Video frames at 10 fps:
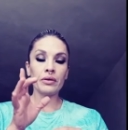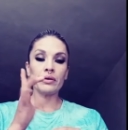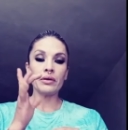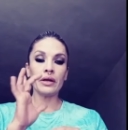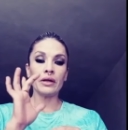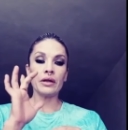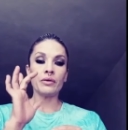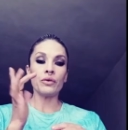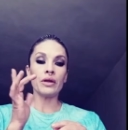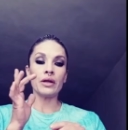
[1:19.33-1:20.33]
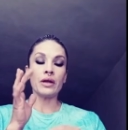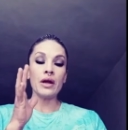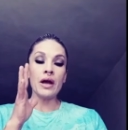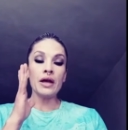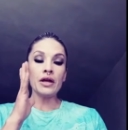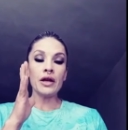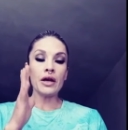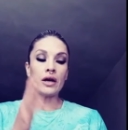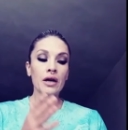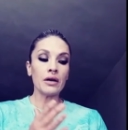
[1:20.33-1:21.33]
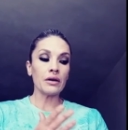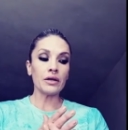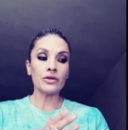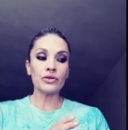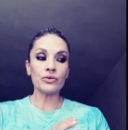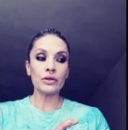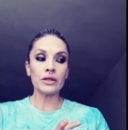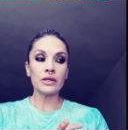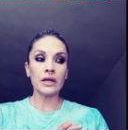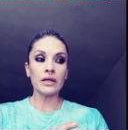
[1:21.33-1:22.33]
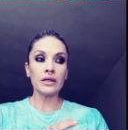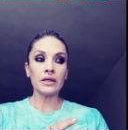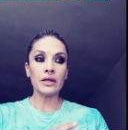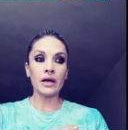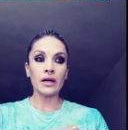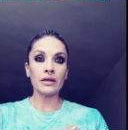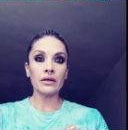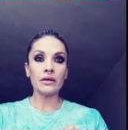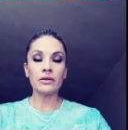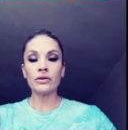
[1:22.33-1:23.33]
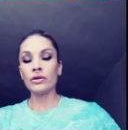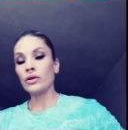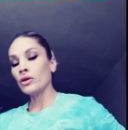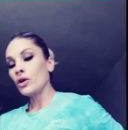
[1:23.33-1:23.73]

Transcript: anything with it. Uh, as soon as I did that to the,